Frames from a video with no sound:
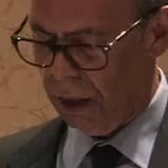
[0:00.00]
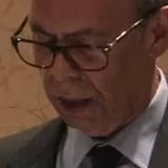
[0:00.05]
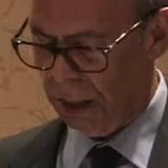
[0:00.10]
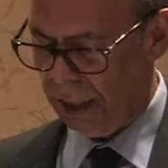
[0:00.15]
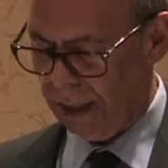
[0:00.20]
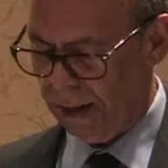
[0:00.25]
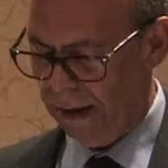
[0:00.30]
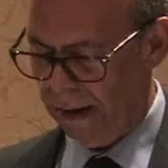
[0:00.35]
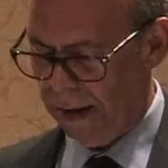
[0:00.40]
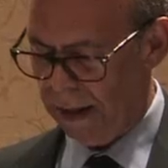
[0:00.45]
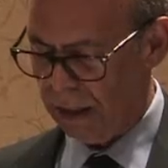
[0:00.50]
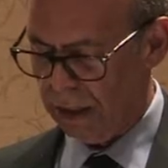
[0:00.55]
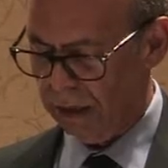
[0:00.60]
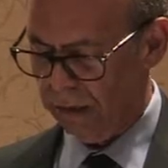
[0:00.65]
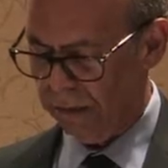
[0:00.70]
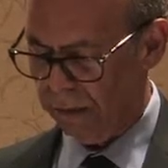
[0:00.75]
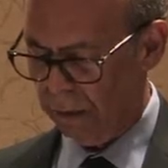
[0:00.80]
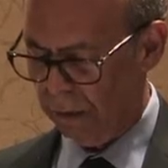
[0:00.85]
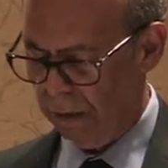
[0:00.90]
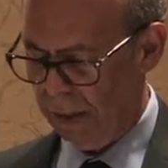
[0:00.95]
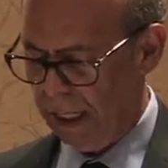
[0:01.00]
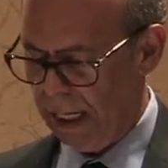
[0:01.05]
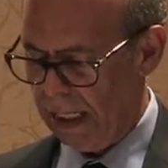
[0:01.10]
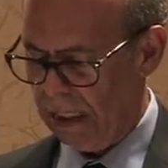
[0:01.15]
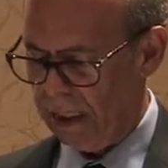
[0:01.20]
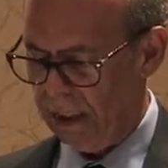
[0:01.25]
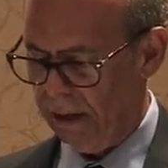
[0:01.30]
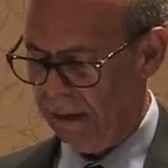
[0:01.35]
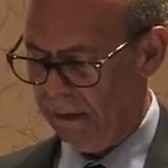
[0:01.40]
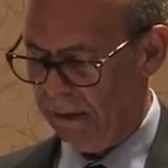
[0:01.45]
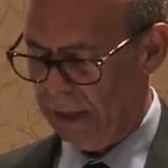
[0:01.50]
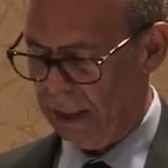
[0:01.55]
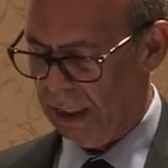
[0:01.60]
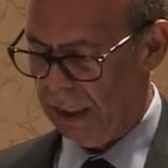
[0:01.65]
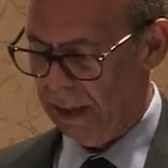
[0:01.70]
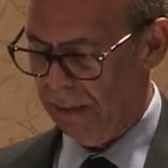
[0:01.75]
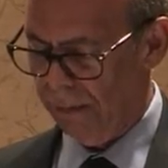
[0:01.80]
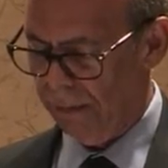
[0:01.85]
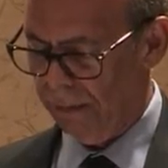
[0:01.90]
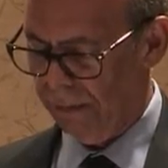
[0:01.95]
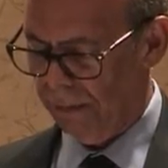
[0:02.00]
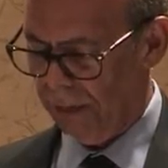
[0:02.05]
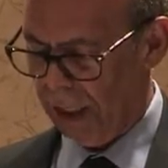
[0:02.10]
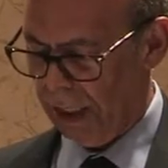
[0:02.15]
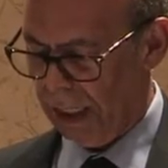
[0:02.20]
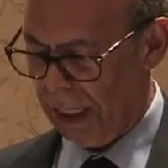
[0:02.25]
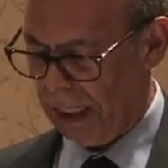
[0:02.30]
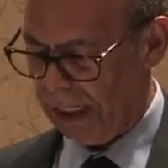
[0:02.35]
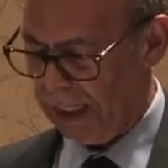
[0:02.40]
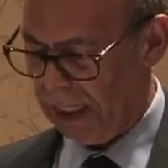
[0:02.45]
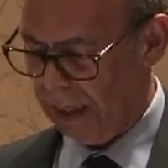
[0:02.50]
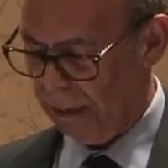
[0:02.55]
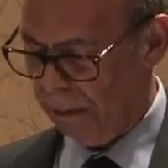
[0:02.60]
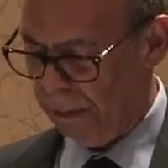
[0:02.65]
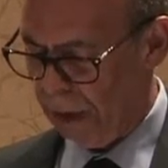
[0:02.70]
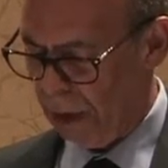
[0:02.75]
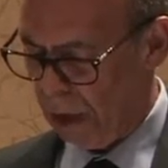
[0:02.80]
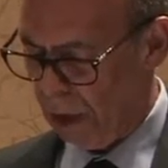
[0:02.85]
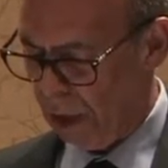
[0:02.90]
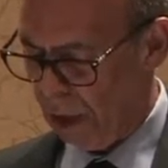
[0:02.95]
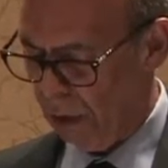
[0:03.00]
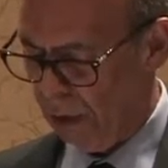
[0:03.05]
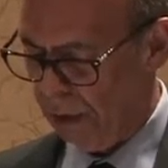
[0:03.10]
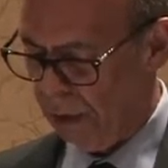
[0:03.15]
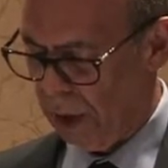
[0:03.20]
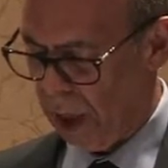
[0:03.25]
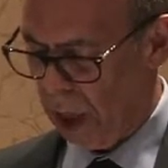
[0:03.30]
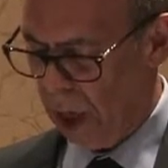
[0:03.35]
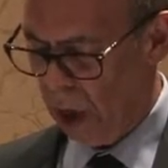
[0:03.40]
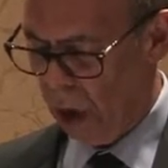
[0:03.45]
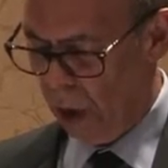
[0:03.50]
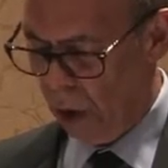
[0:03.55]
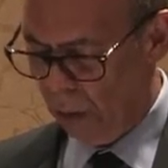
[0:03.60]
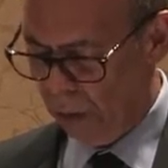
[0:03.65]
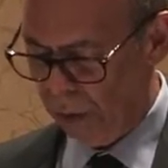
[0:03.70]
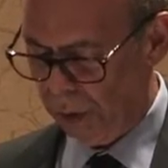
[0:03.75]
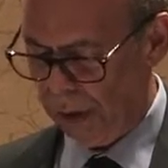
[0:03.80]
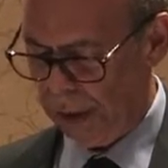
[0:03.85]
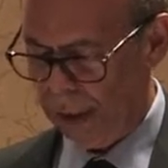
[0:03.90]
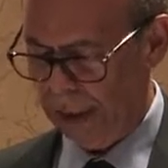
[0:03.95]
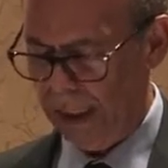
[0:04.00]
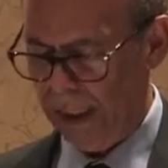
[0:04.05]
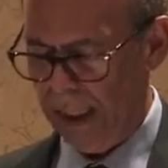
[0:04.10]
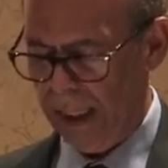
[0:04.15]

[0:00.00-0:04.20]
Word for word: to the kinds of creativity that can be shown only